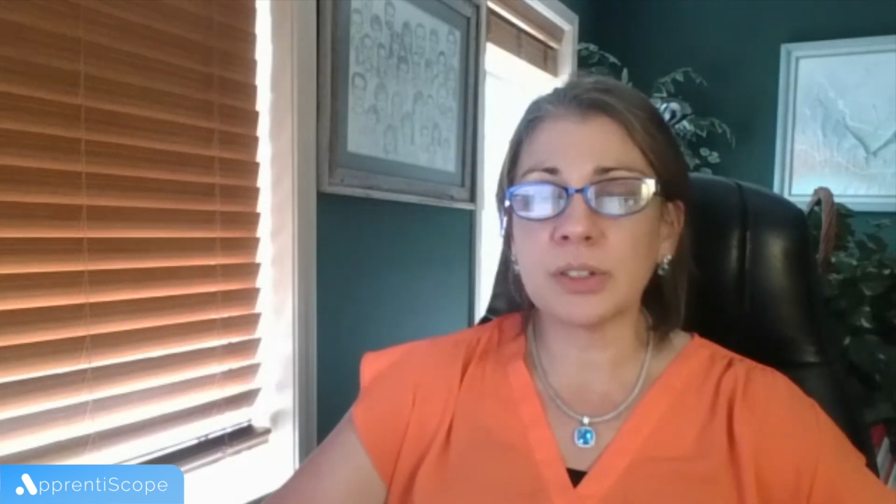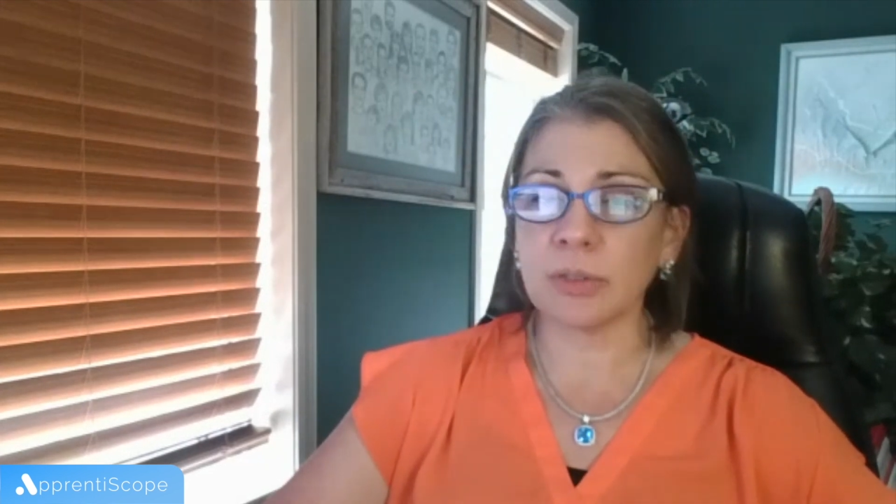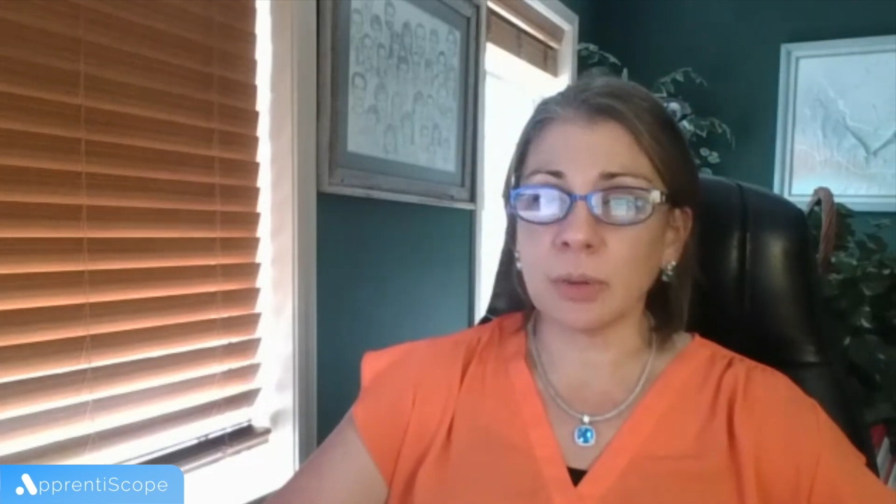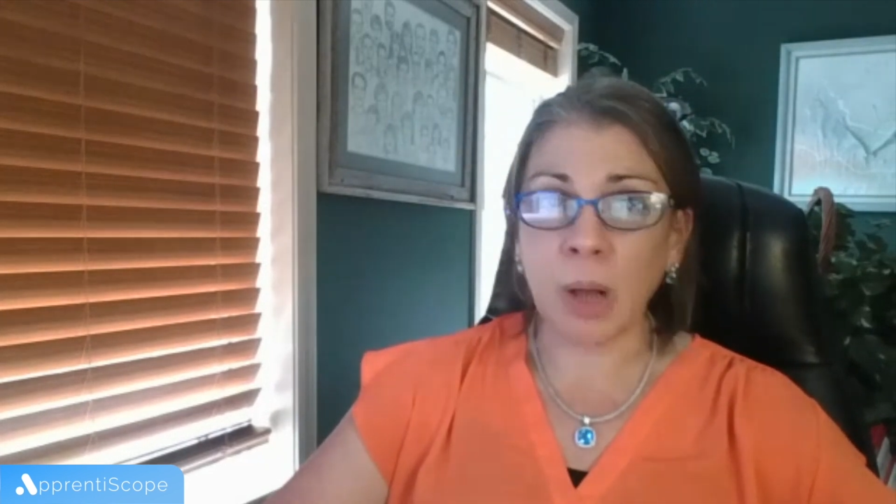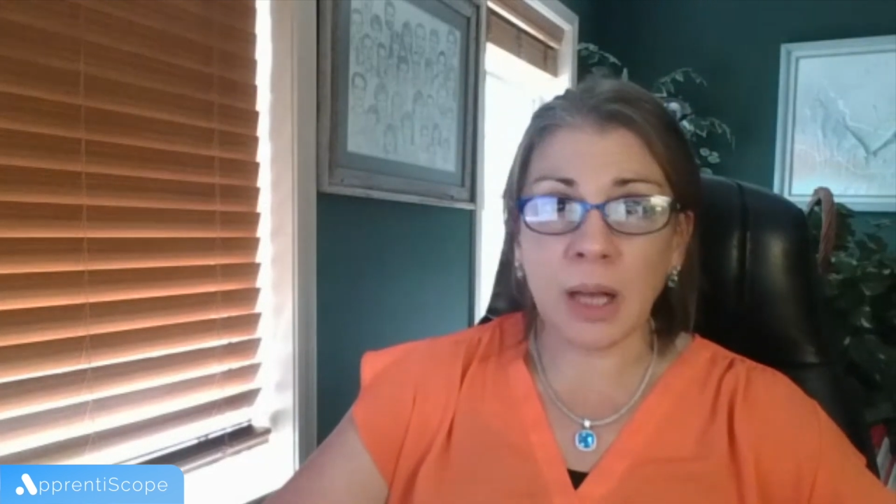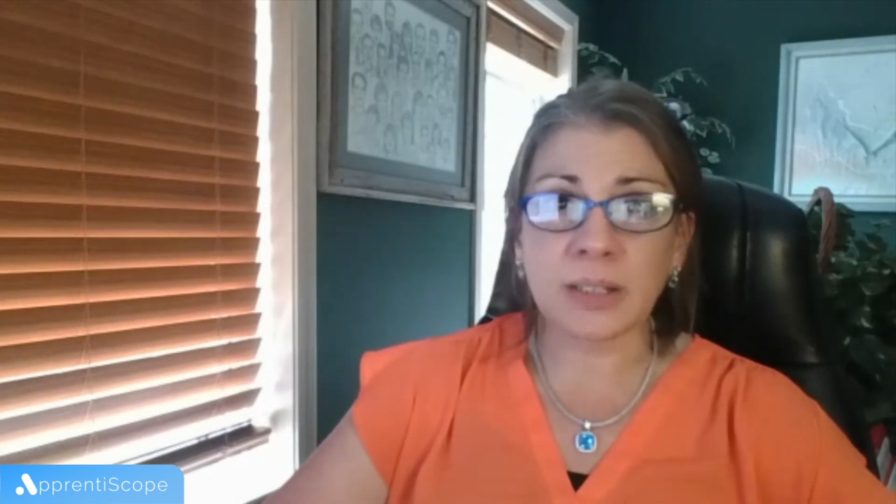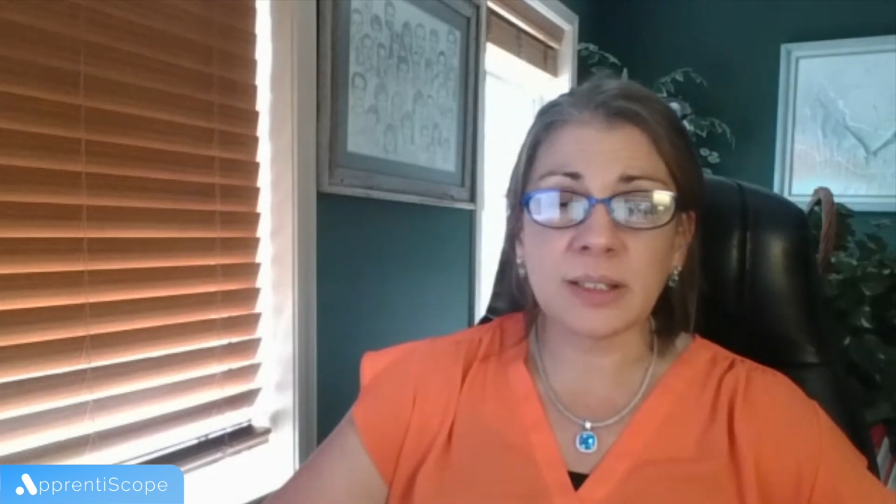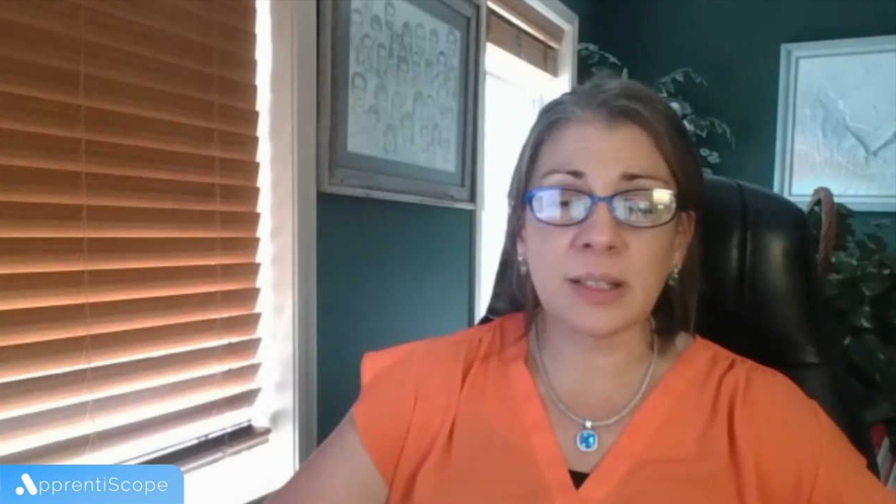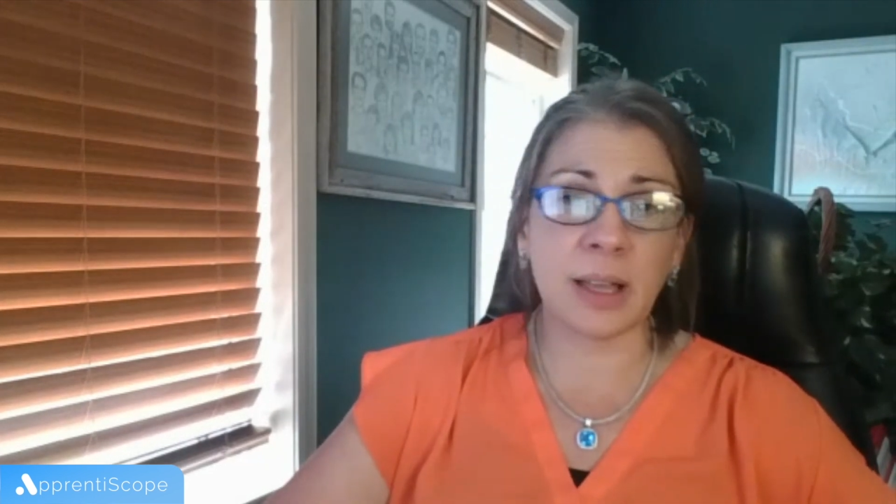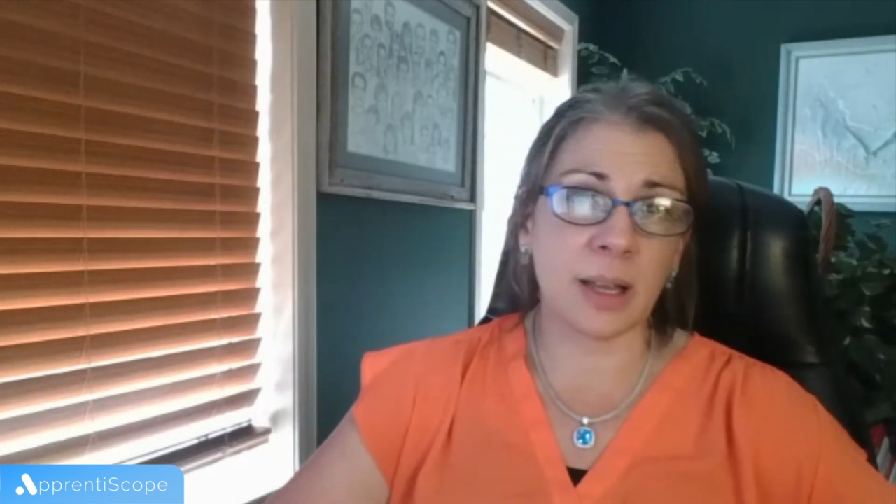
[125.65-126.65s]
through
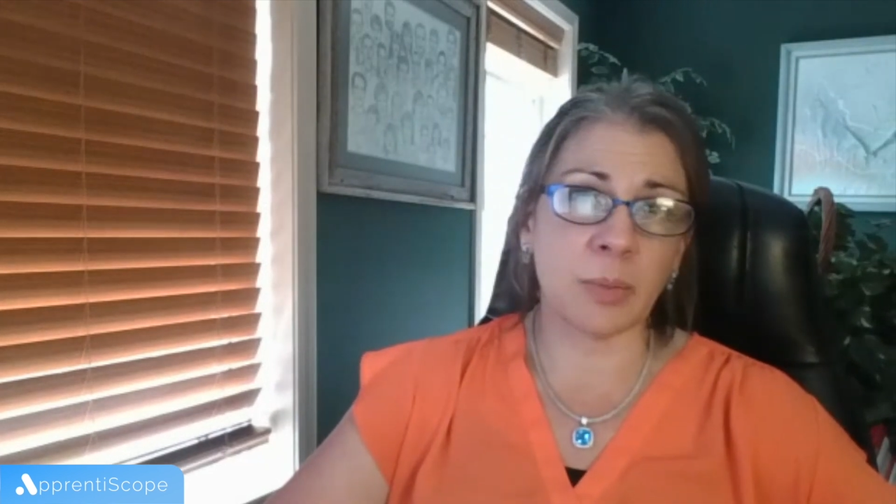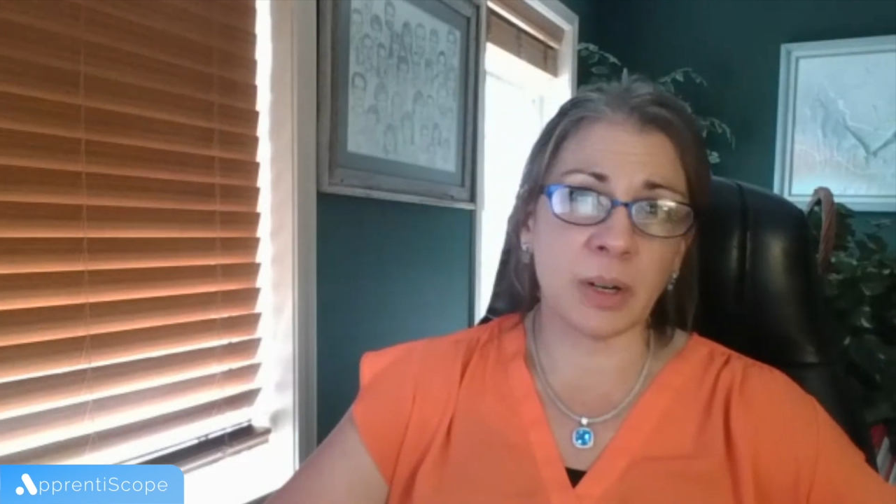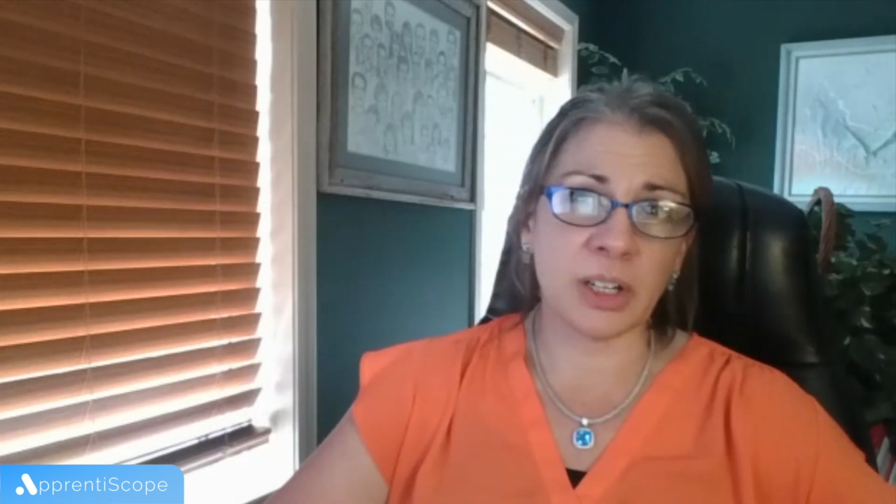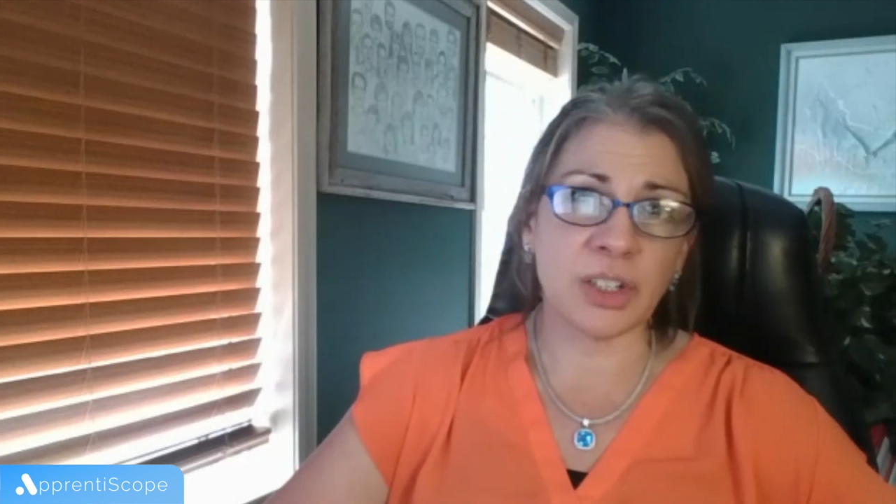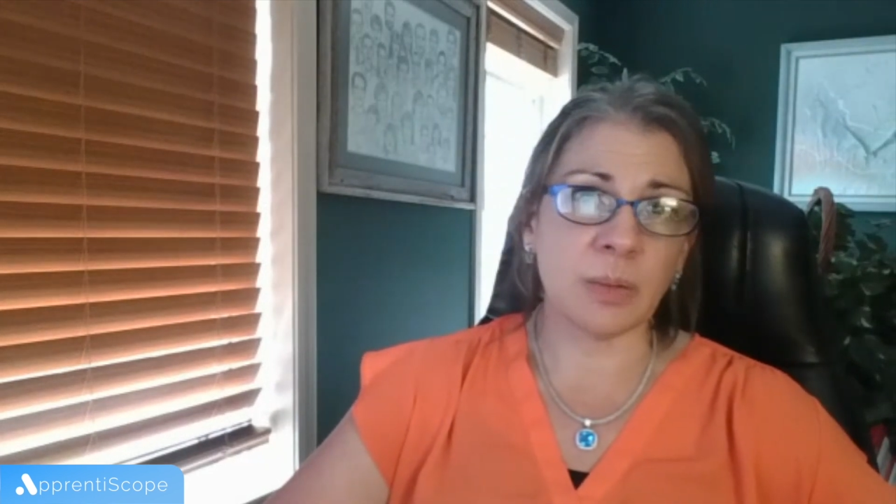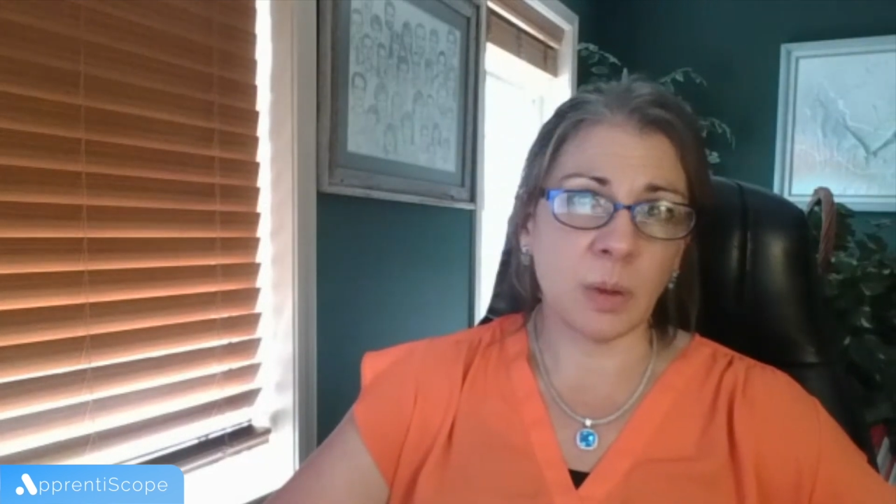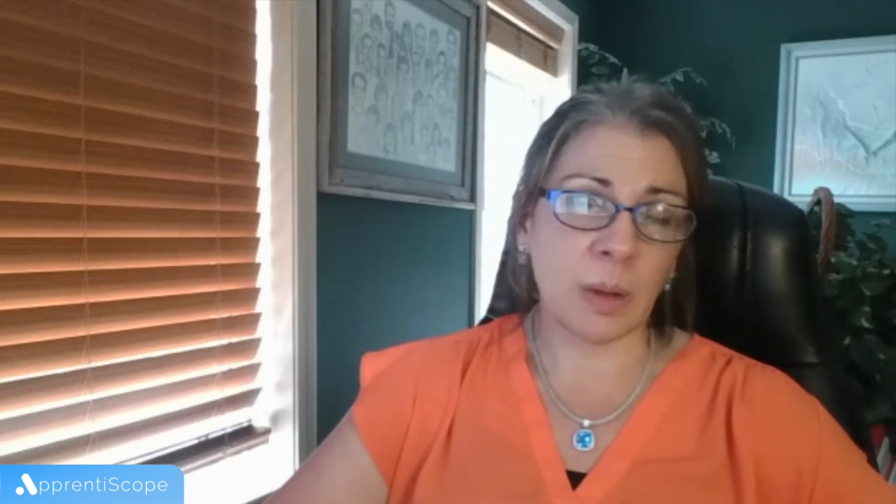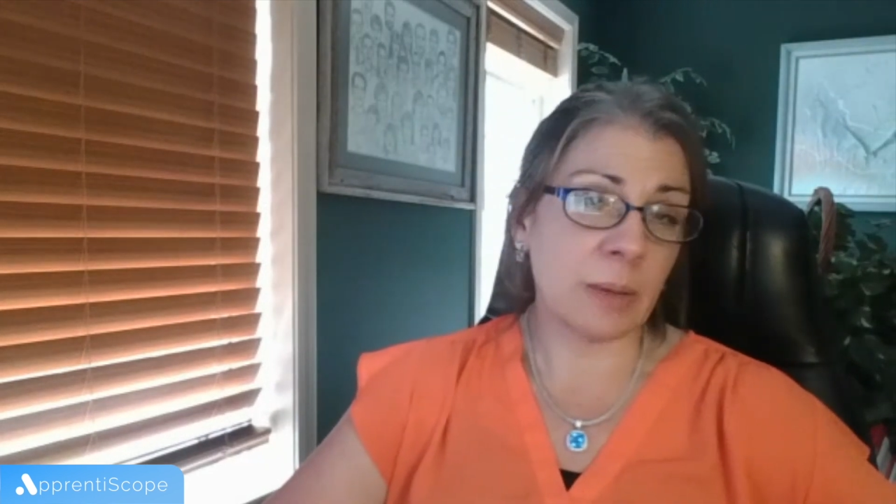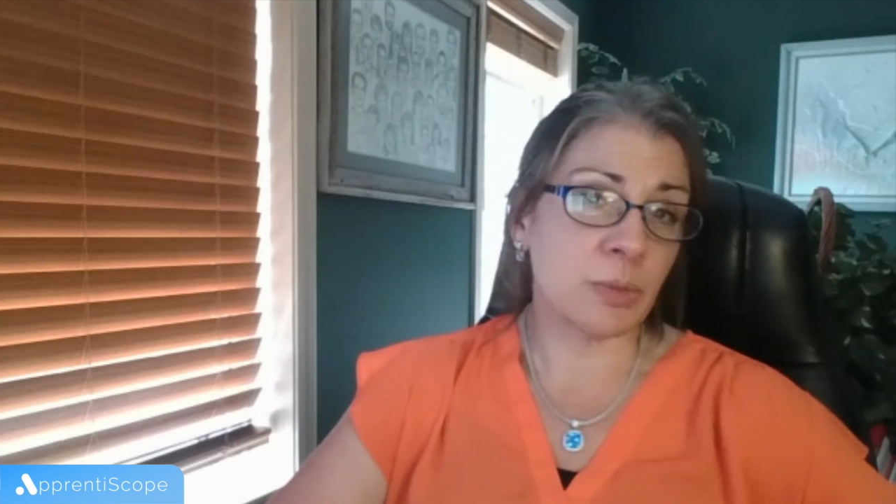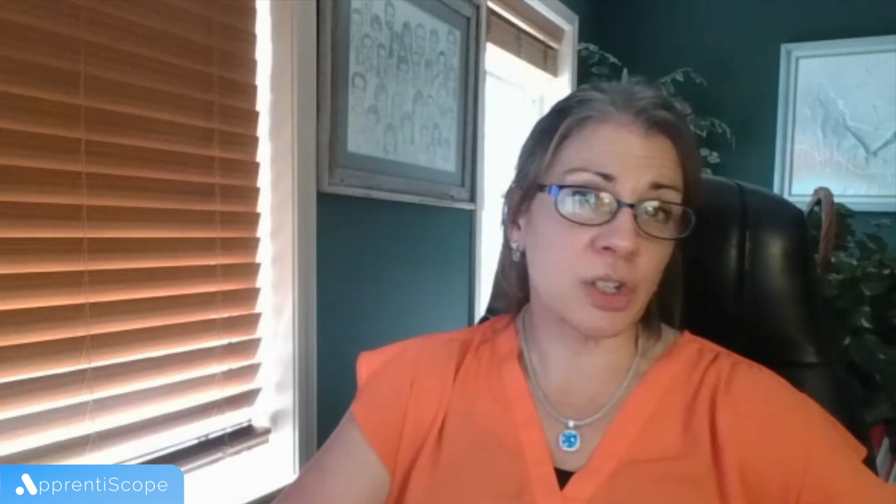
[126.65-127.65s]
us at Apprenticeship New
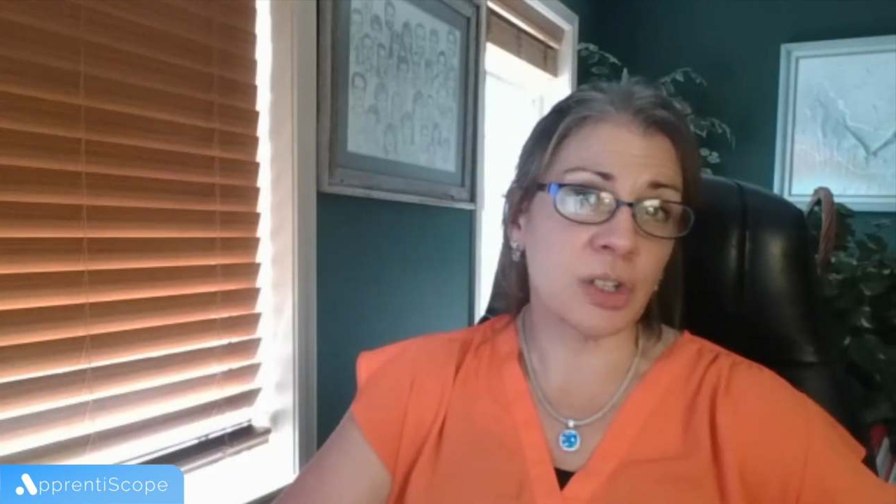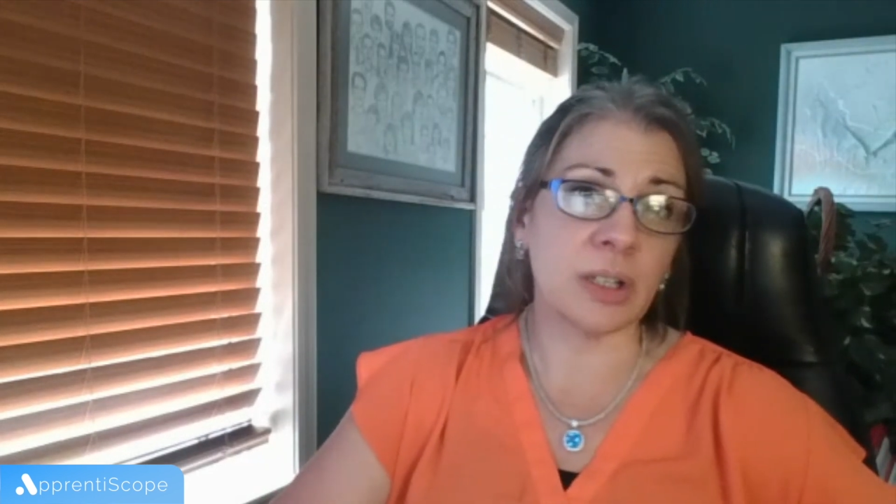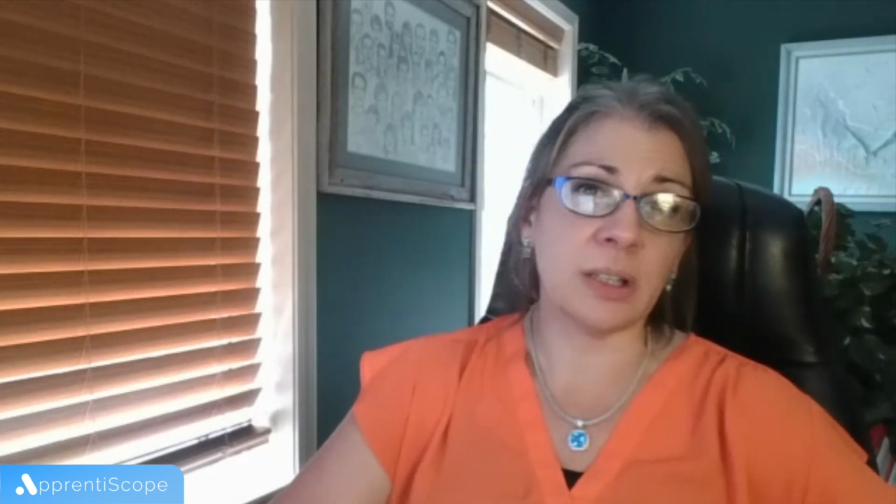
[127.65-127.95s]
Hampshire,